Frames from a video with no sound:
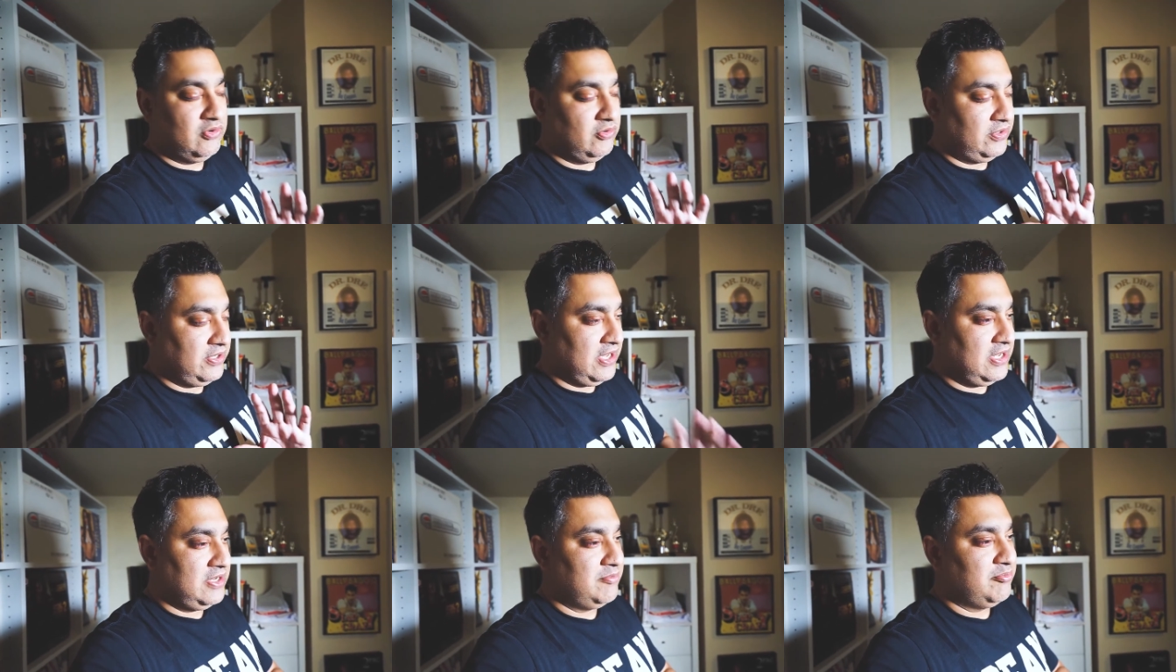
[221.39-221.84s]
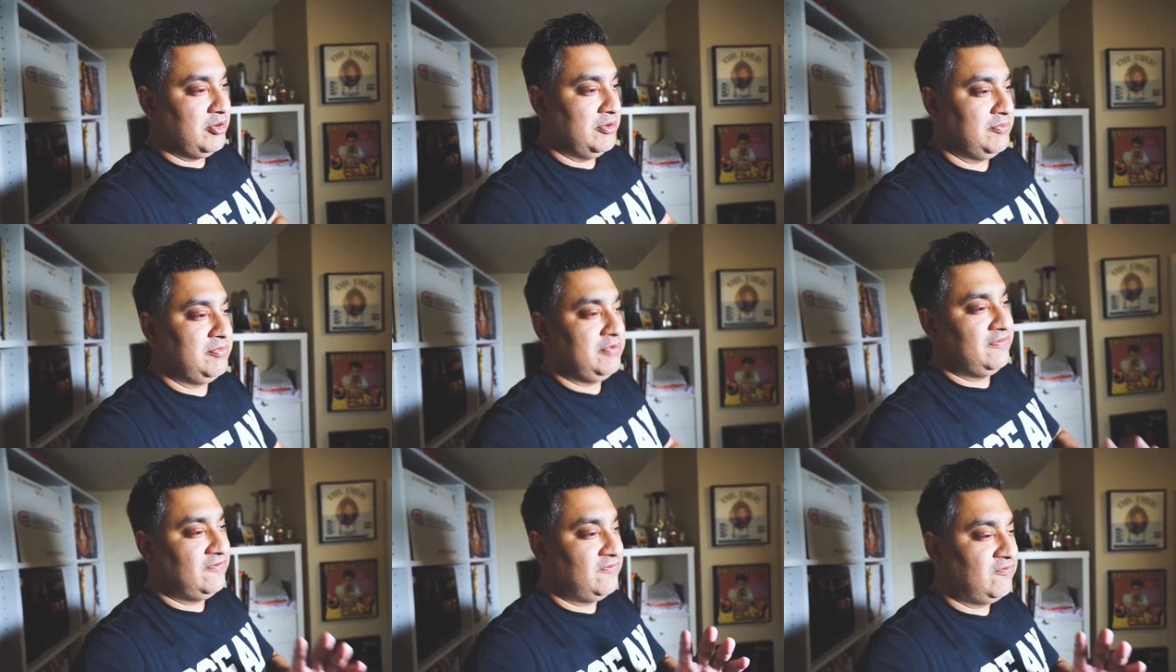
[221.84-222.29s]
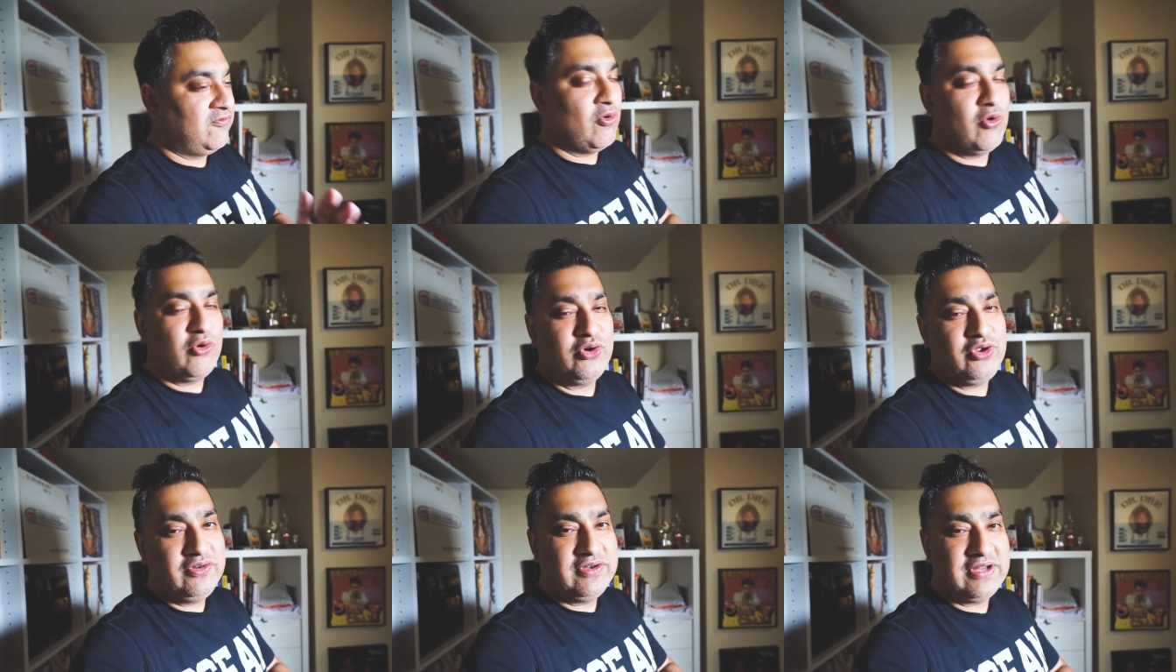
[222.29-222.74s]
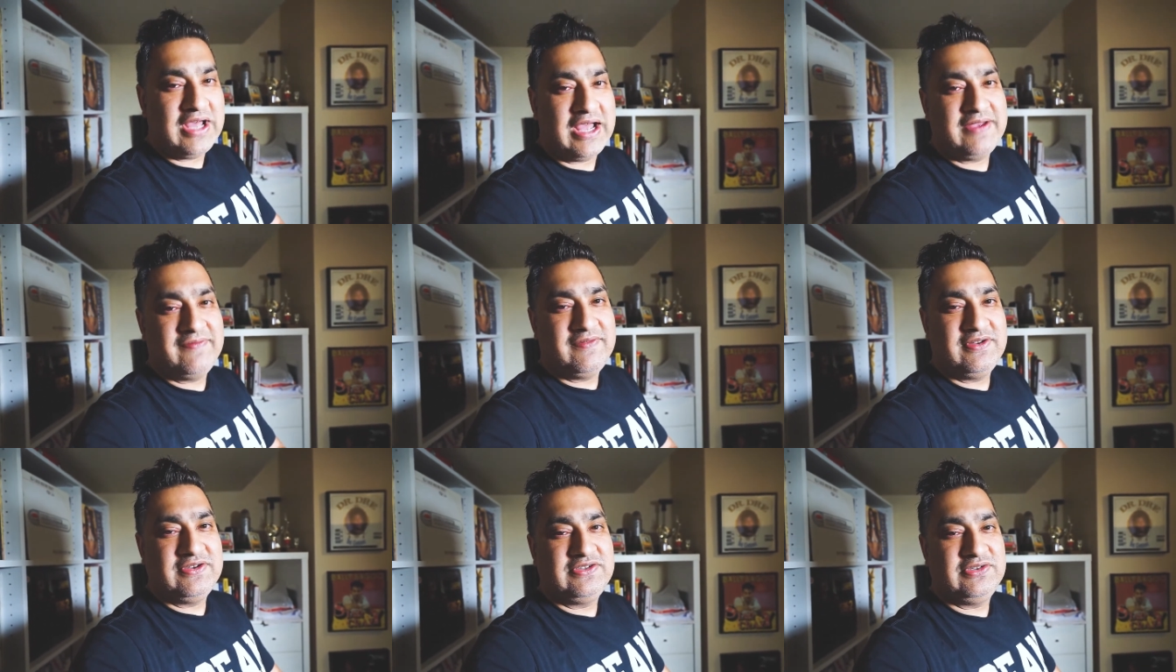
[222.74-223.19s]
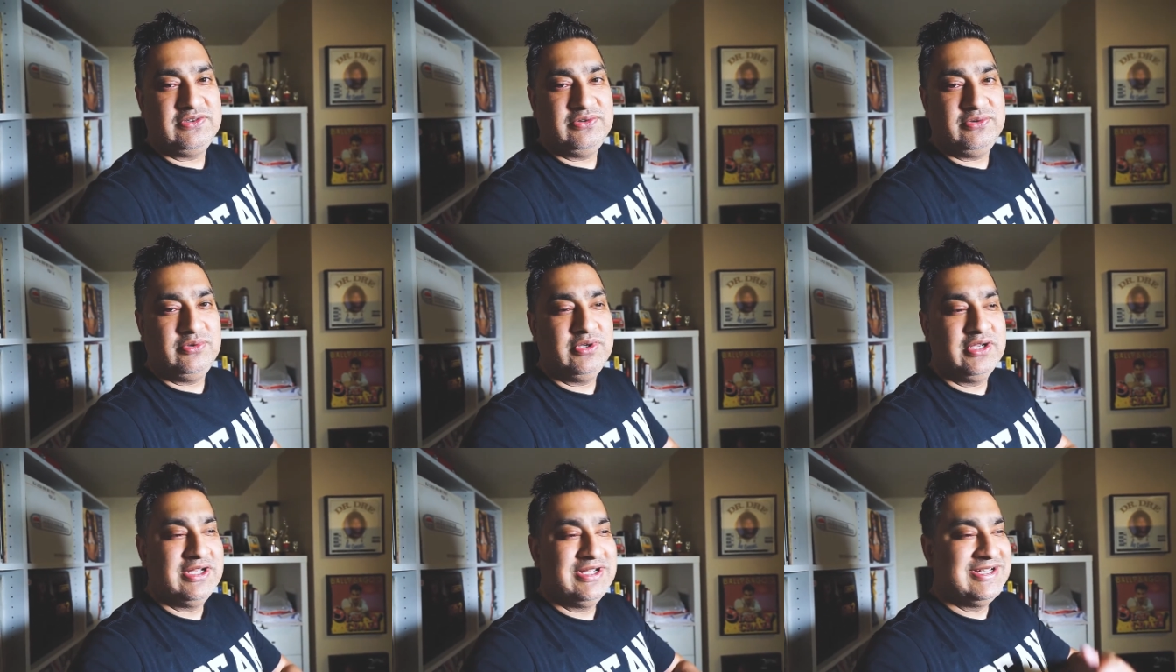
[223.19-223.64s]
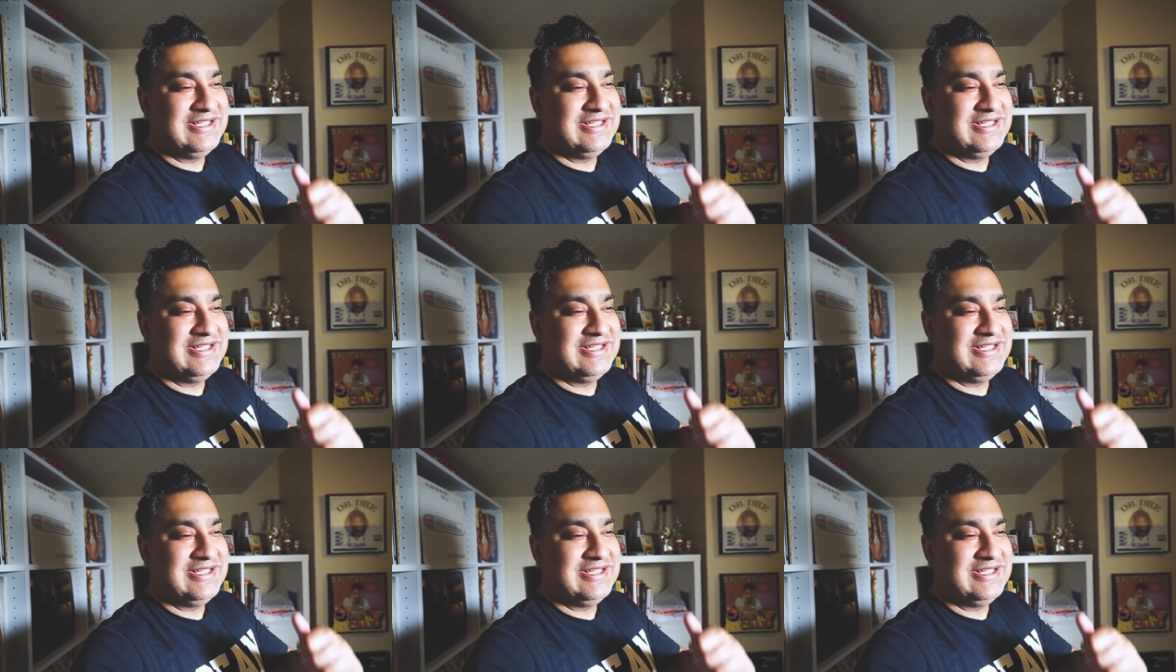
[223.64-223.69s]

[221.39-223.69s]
Okay. But before you dive into